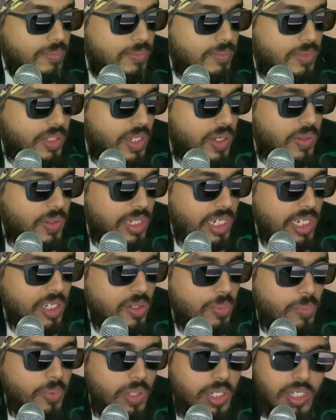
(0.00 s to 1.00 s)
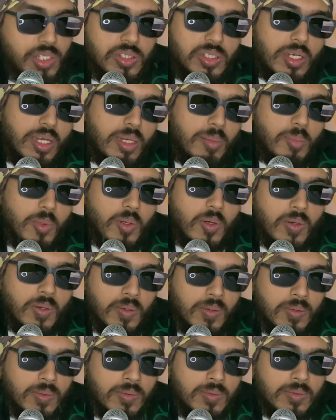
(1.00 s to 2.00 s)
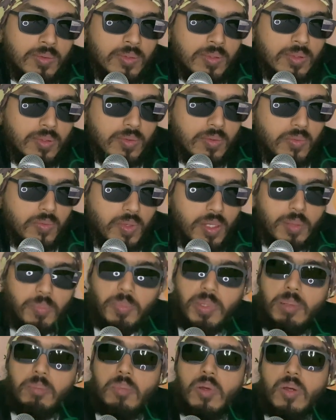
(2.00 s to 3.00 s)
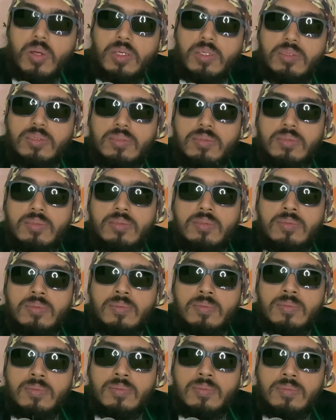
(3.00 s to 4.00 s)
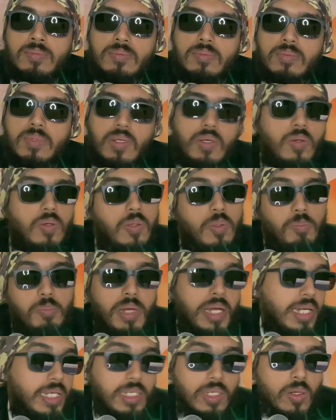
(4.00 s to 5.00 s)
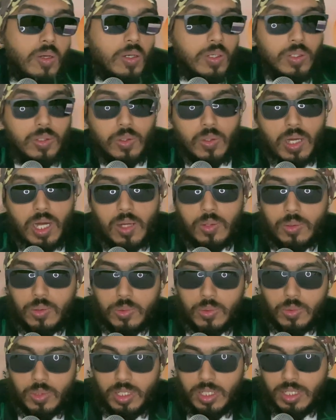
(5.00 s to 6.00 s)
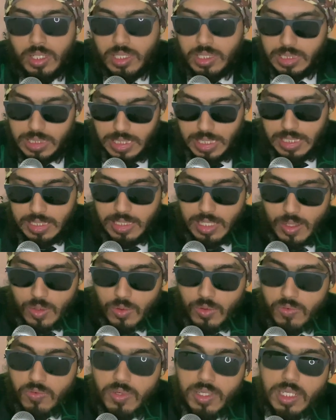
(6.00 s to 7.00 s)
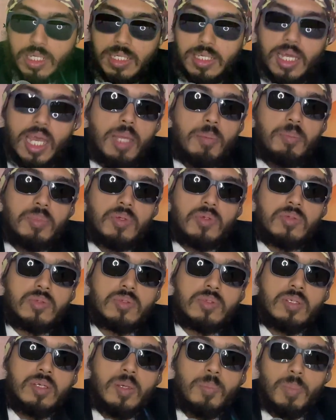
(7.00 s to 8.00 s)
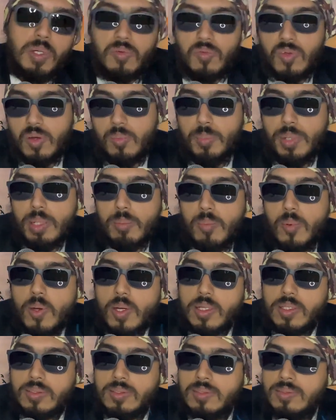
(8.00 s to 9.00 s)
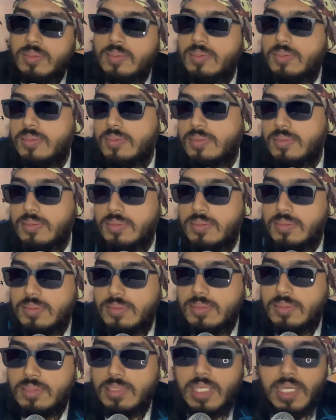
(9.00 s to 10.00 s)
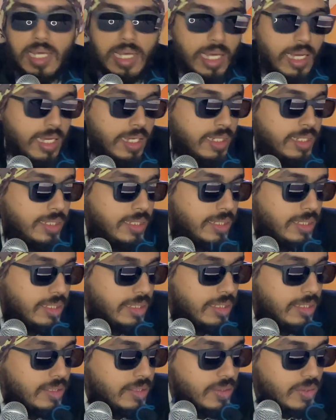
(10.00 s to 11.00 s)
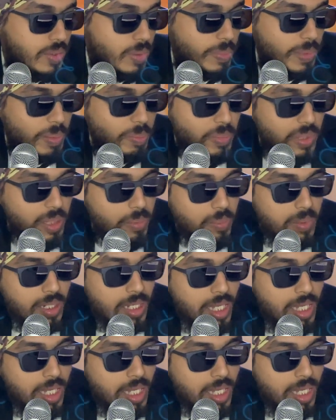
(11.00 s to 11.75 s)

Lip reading: We don't need no protection anymore. We are big boys. We might not know how to change our own fucking diapers, but we are big boys. Yeah, stupid people